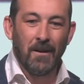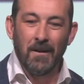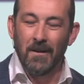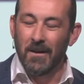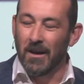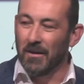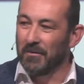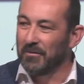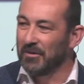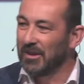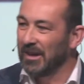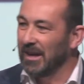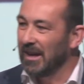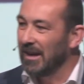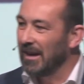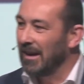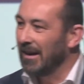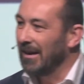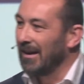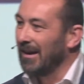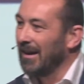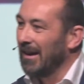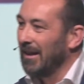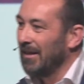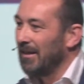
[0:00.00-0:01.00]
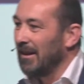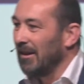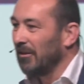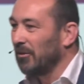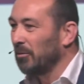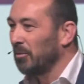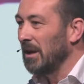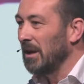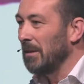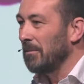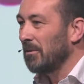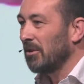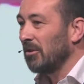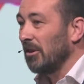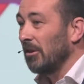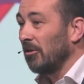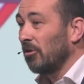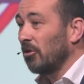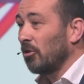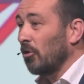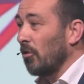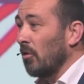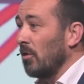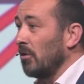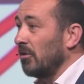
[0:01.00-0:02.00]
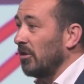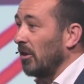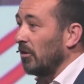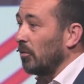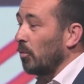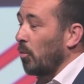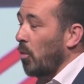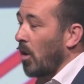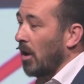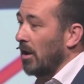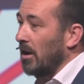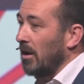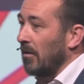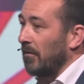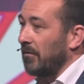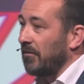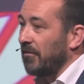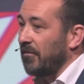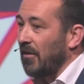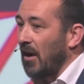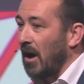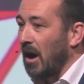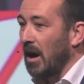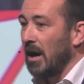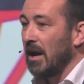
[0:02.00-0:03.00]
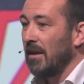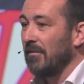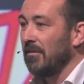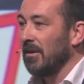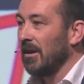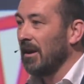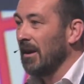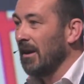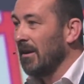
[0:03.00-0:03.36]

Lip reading: of DIA this because insurance is one of 5